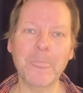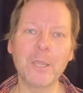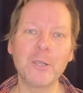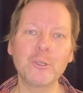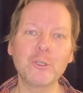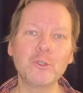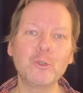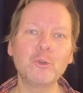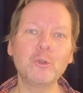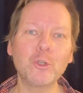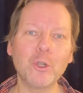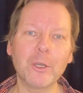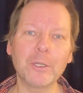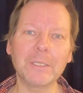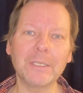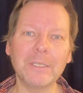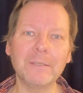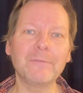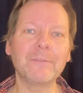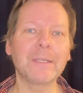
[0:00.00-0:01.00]
do not
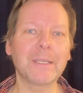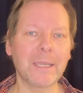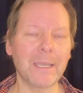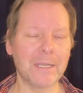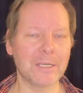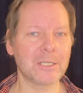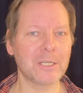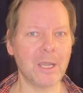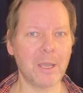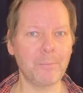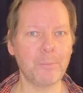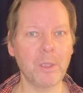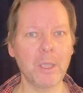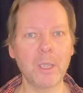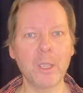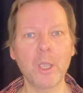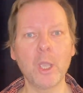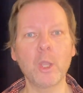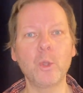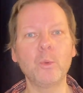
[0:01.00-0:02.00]
even catch up
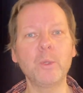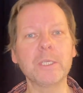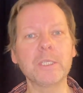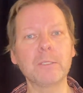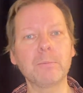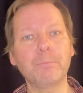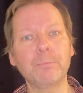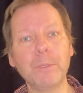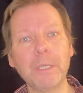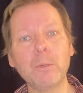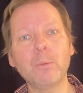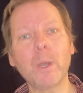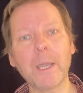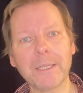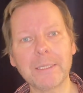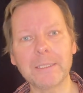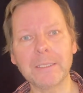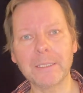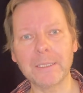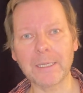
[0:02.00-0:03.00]
with
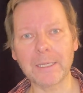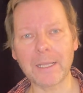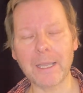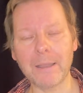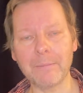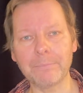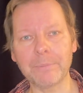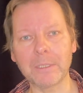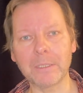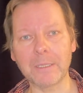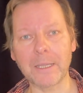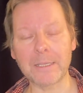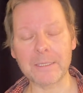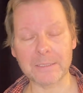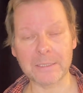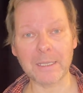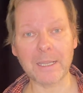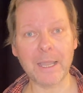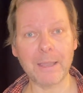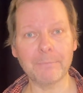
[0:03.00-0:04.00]
BYD as
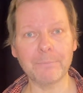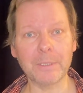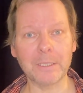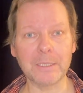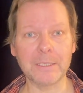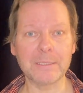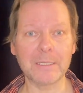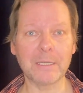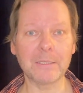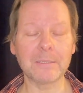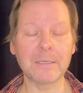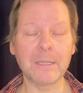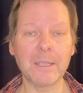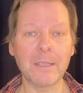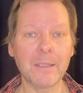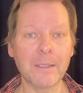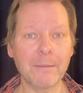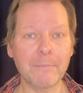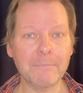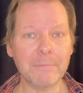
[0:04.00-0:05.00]
a company that
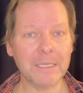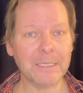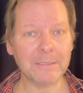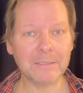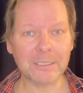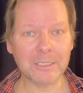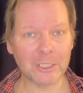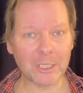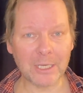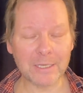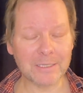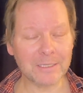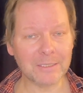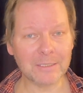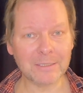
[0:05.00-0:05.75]
is just